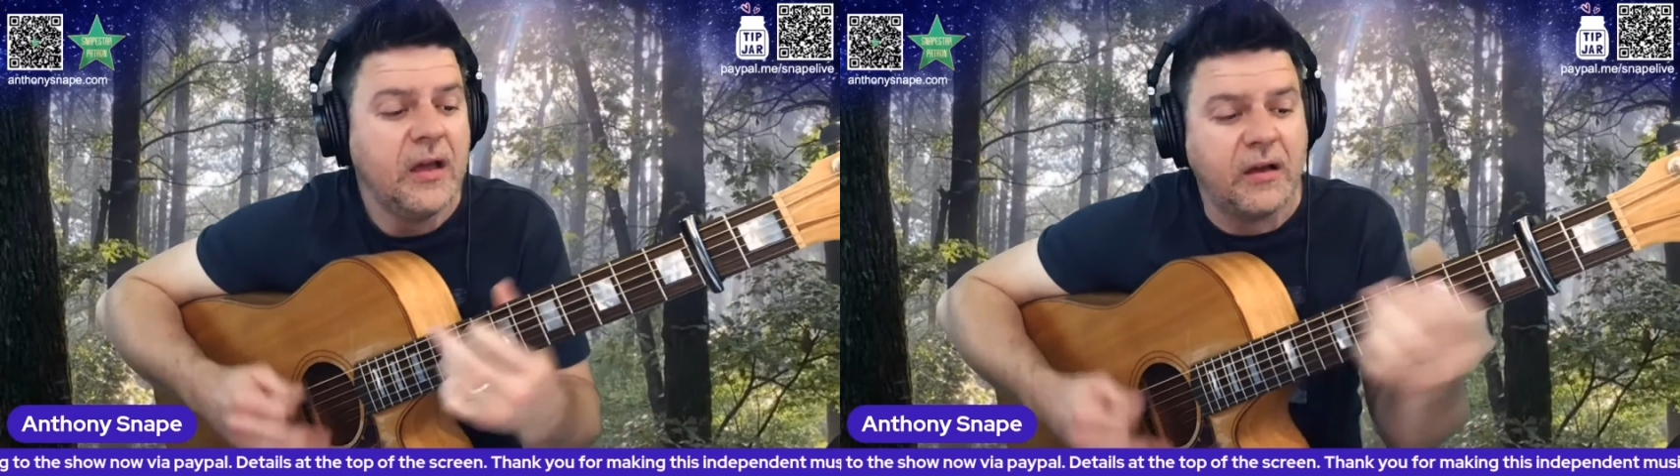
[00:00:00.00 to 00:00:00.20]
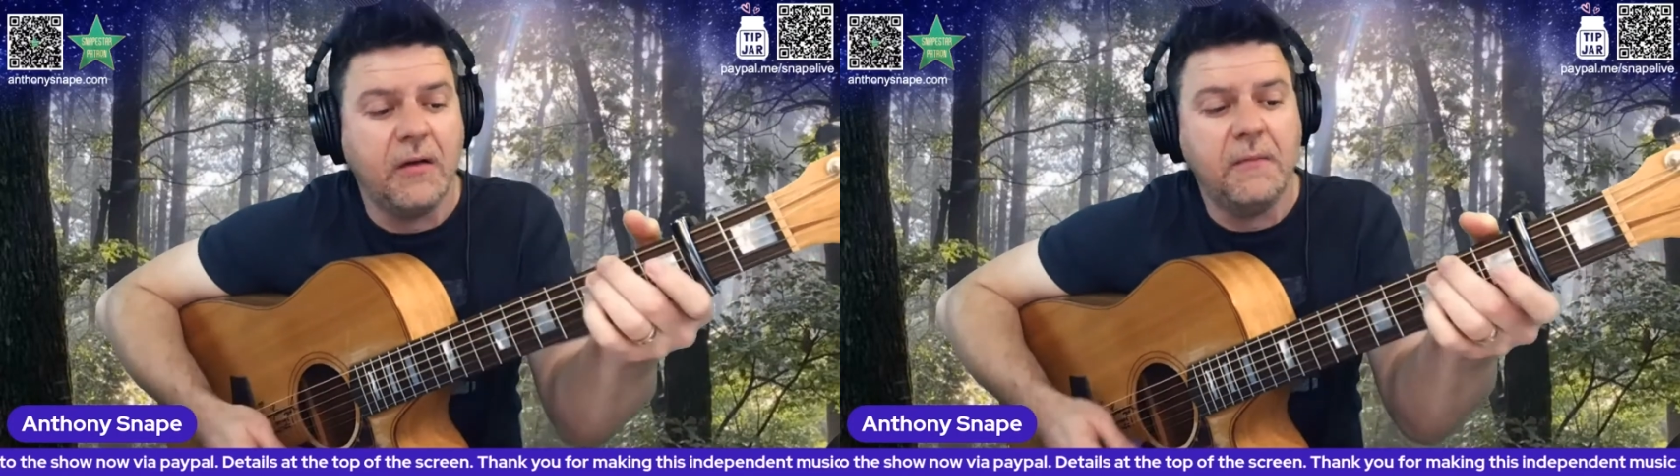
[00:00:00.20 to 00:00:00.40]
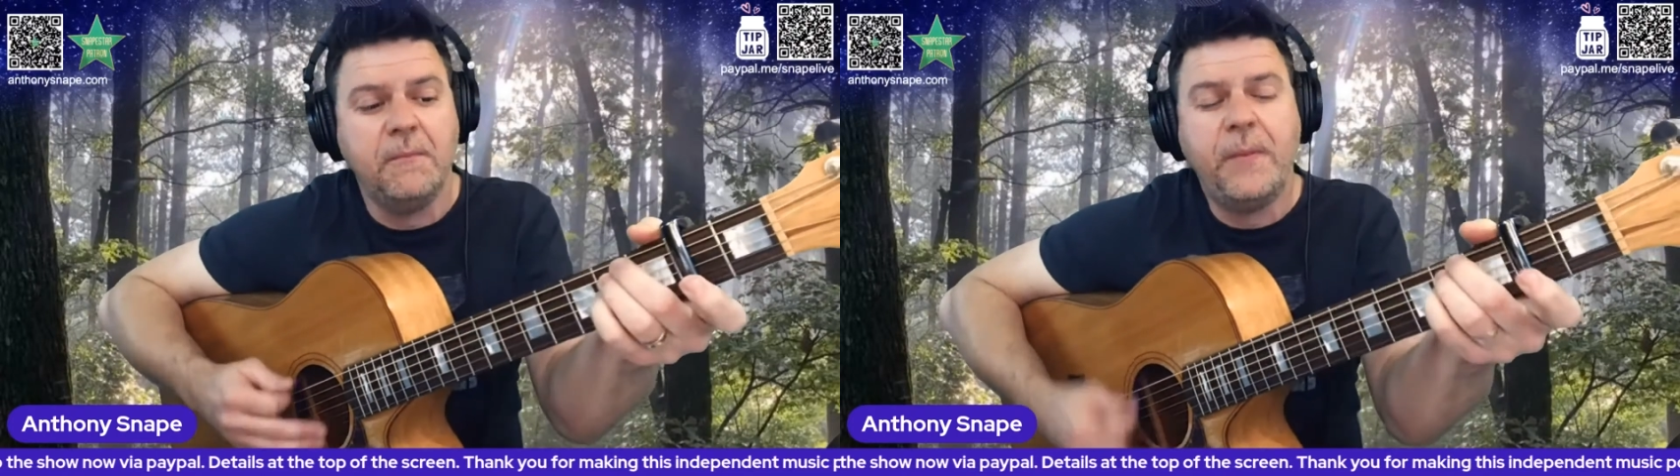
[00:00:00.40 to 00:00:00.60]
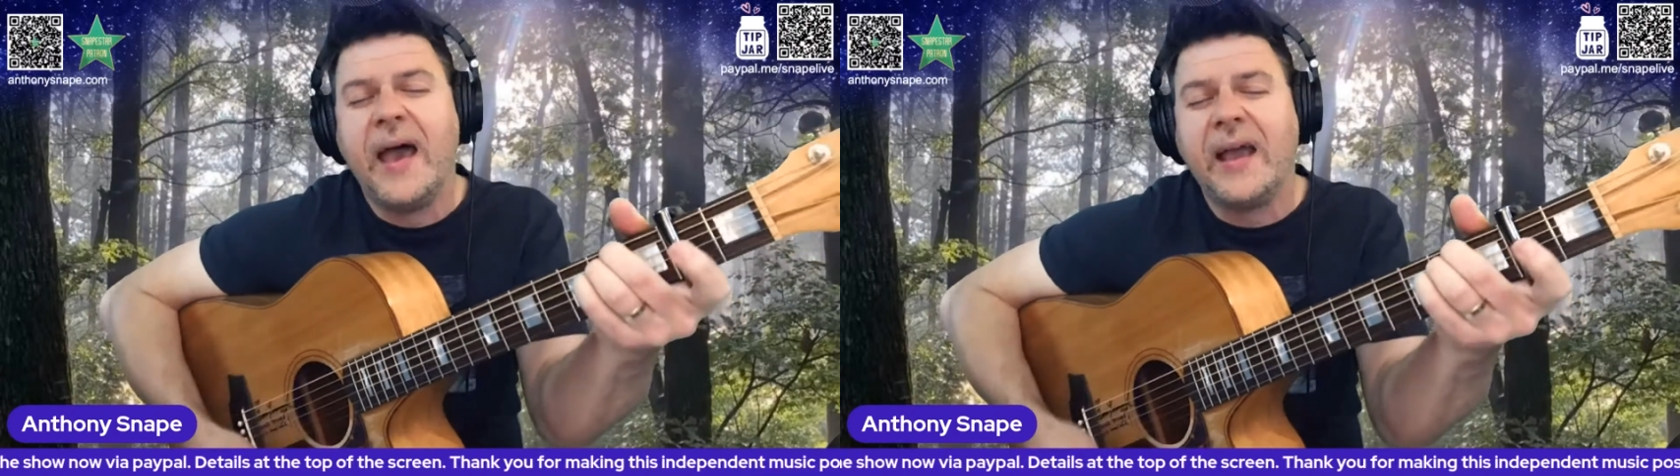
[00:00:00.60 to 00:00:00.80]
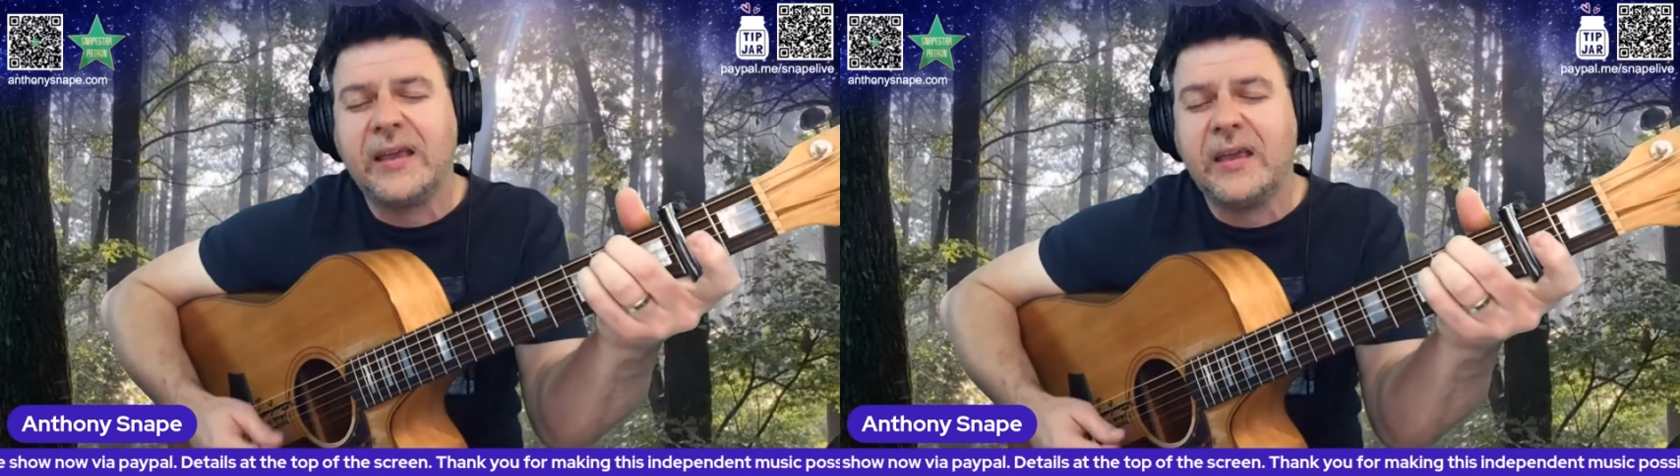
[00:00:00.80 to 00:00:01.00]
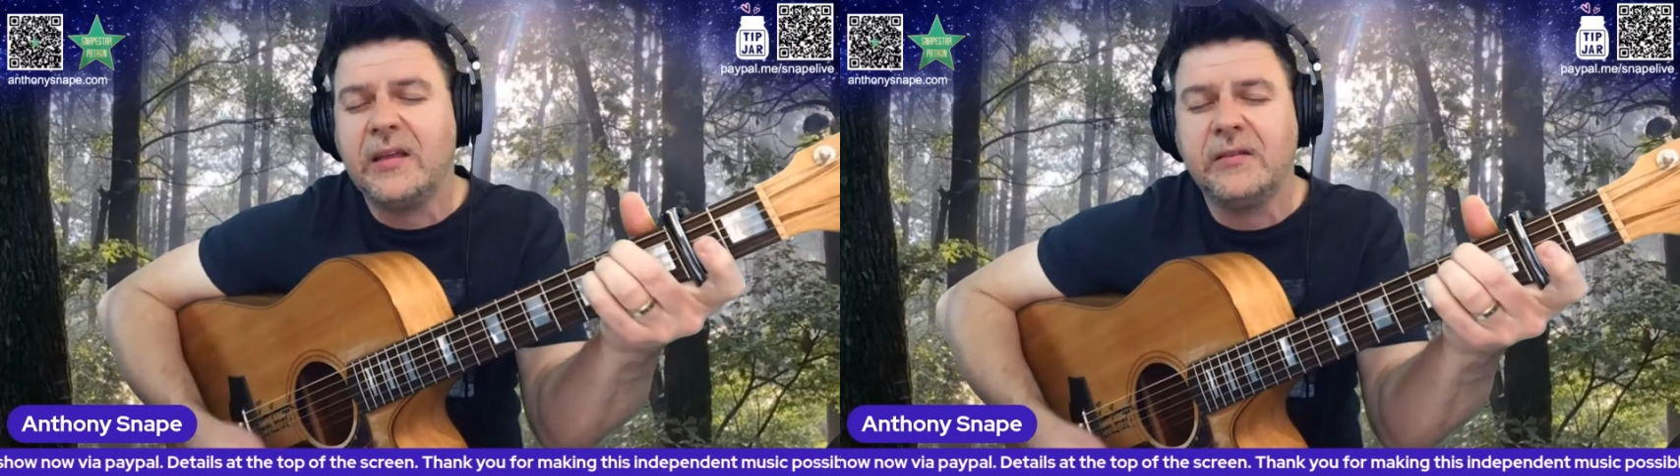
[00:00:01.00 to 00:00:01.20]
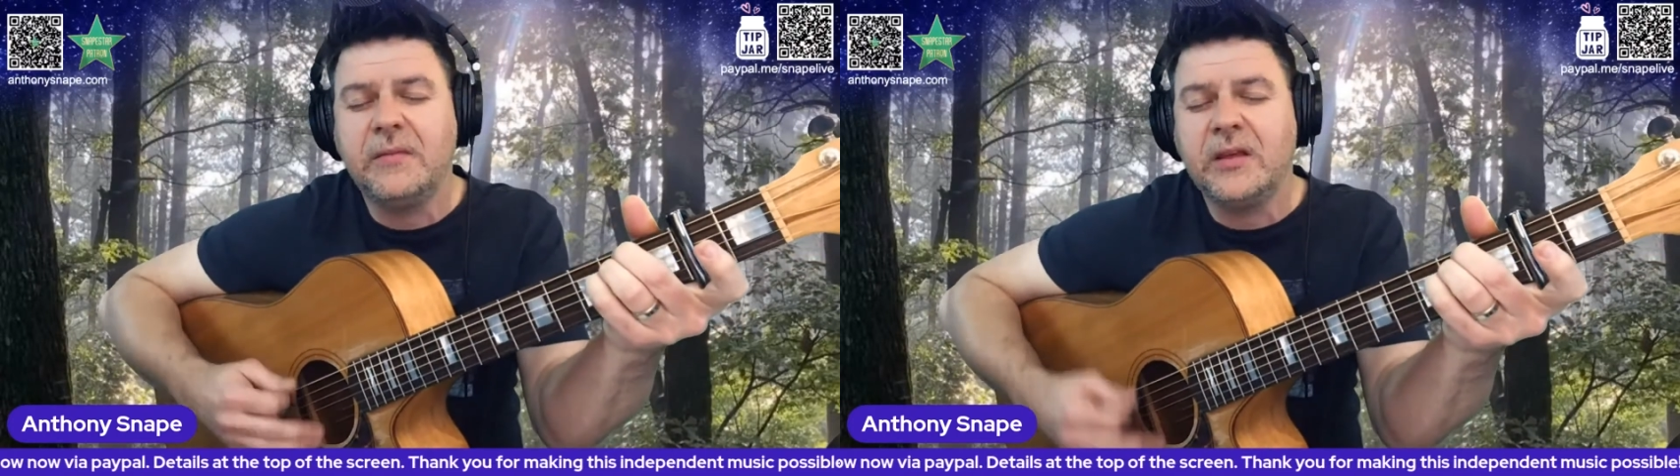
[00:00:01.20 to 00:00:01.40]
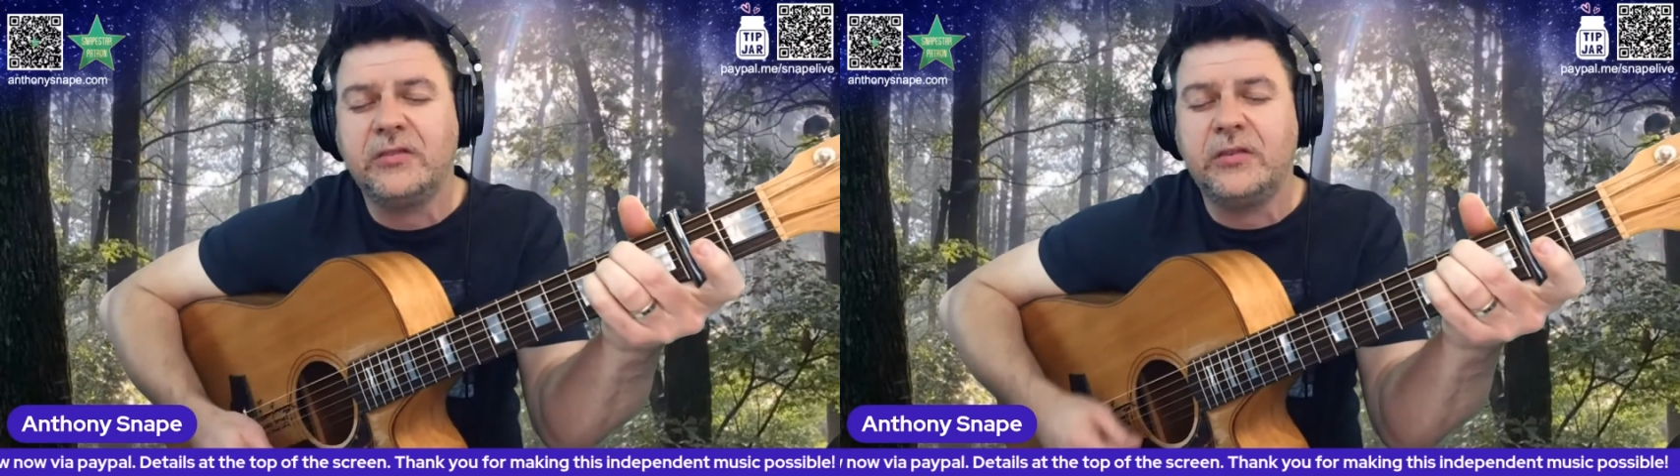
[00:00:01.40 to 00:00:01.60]
Come back in
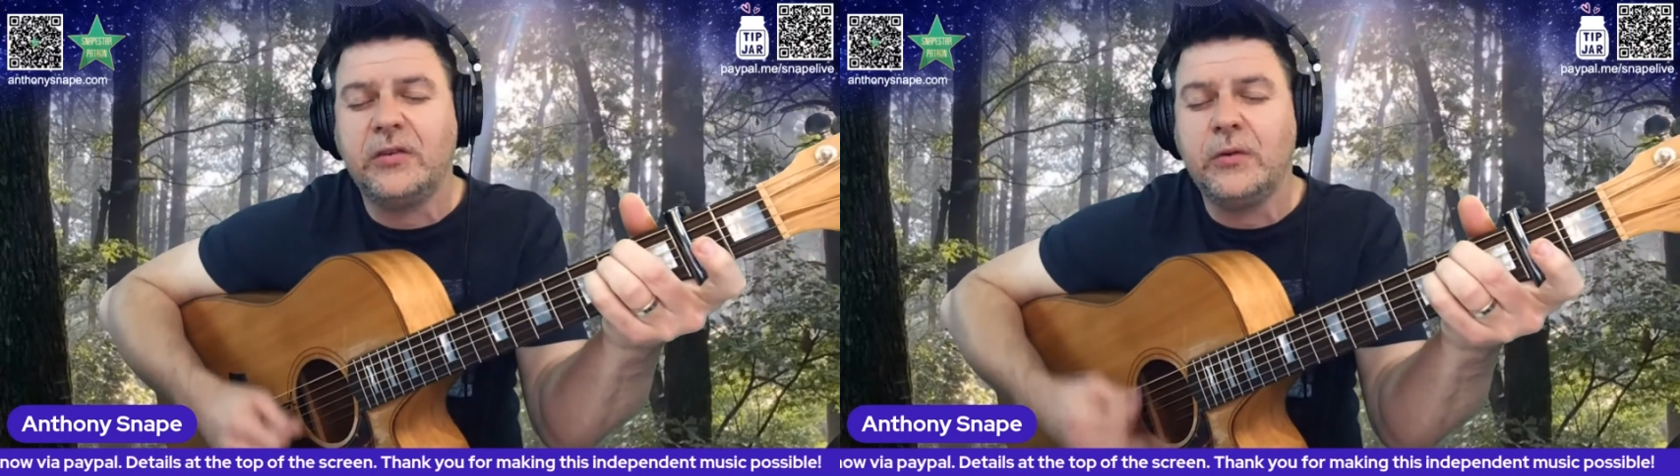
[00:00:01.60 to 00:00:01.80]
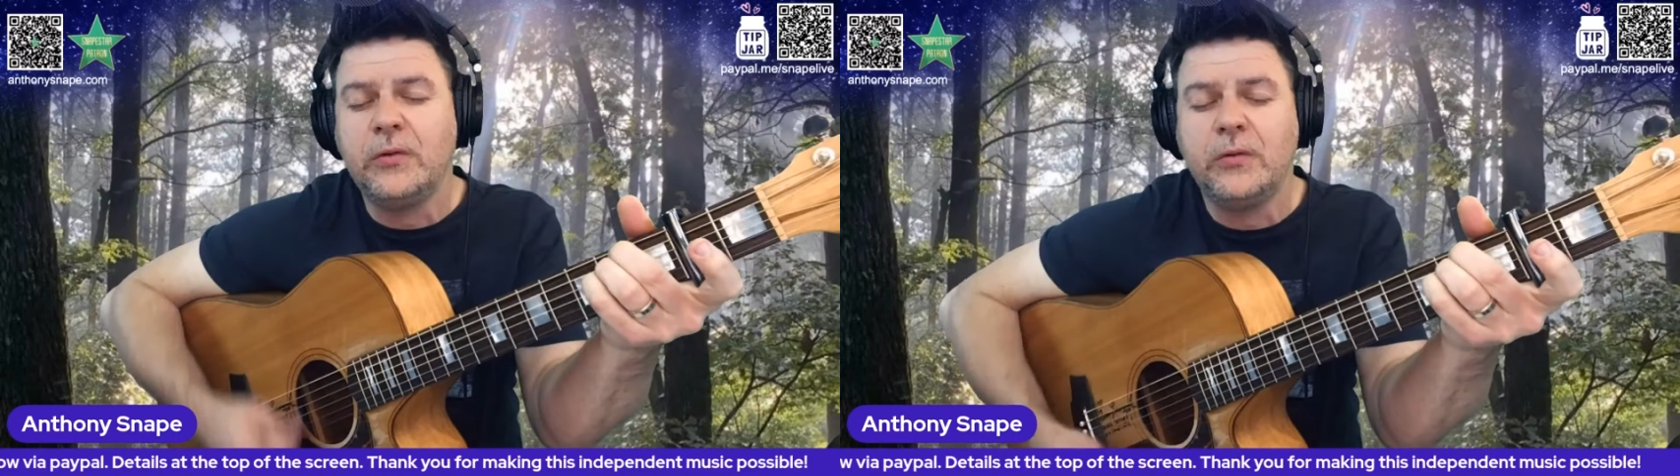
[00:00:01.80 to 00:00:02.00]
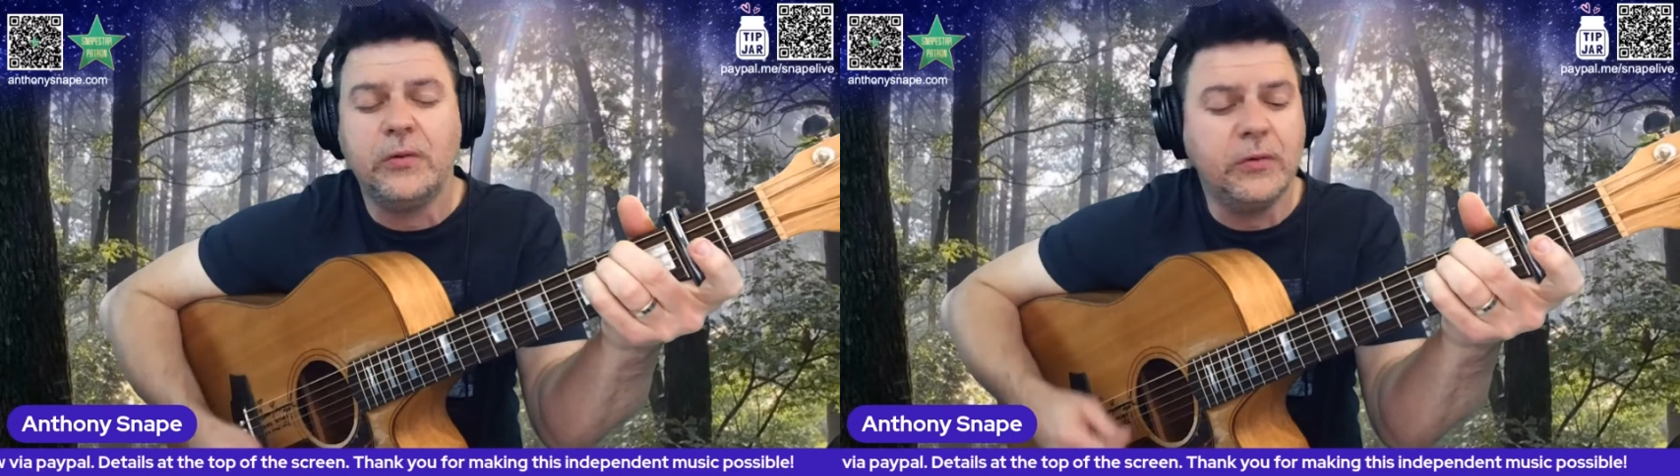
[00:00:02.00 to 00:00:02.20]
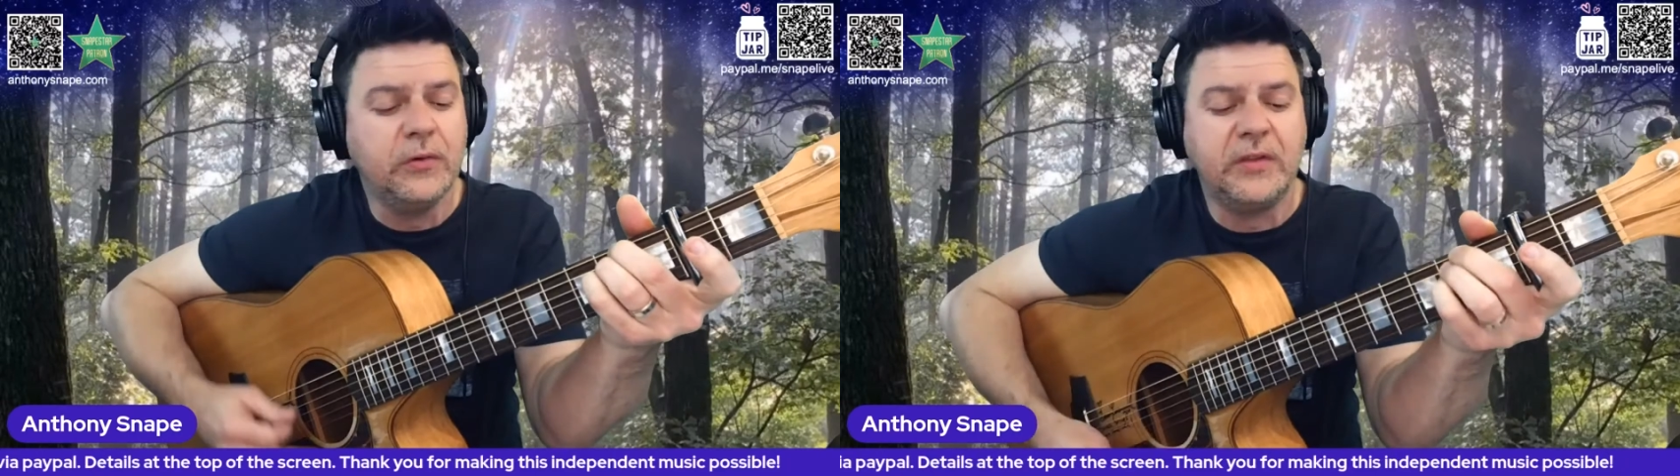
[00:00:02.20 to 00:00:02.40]
my shoes